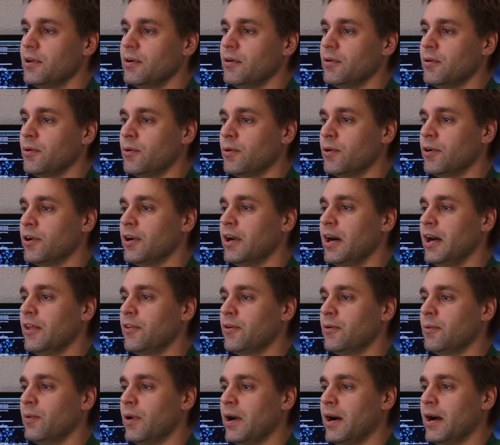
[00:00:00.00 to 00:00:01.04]
or
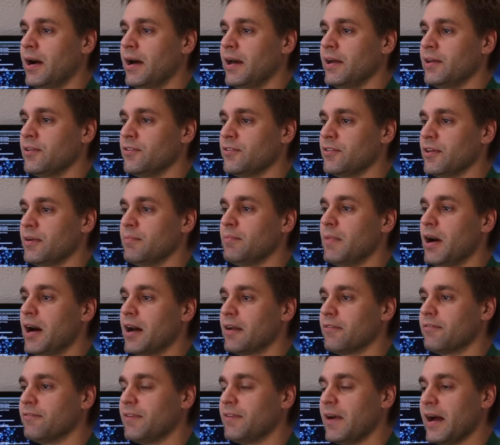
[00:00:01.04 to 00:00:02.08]
otherwise
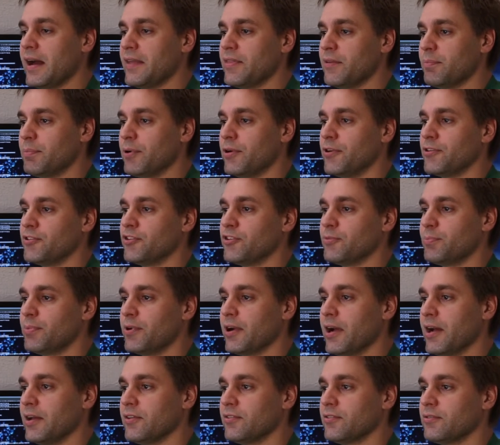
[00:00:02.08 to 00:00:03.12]
modified the purchase
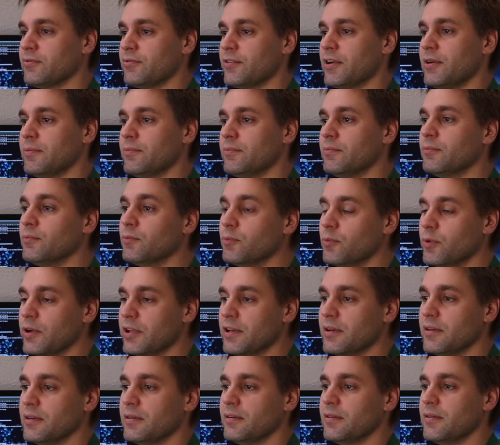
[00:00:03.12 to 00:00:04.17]
price from
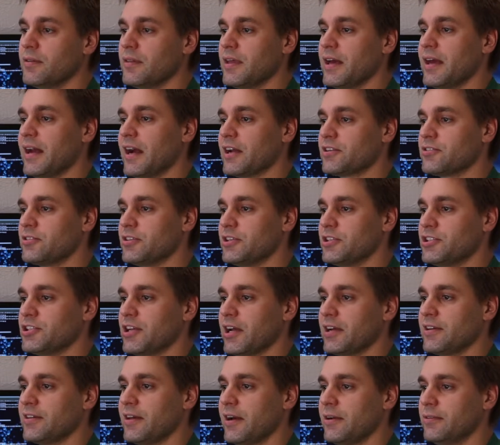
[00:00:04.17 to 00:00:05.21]
when they actually
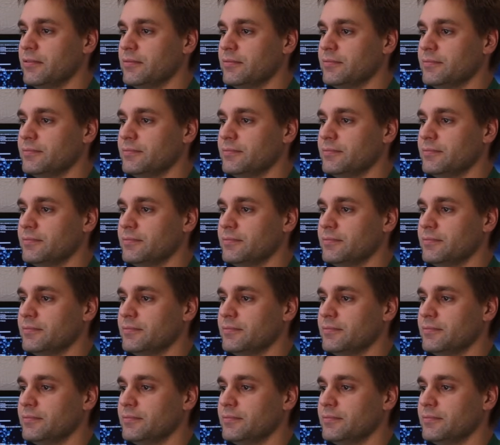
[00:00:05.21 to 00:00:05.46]
checked out.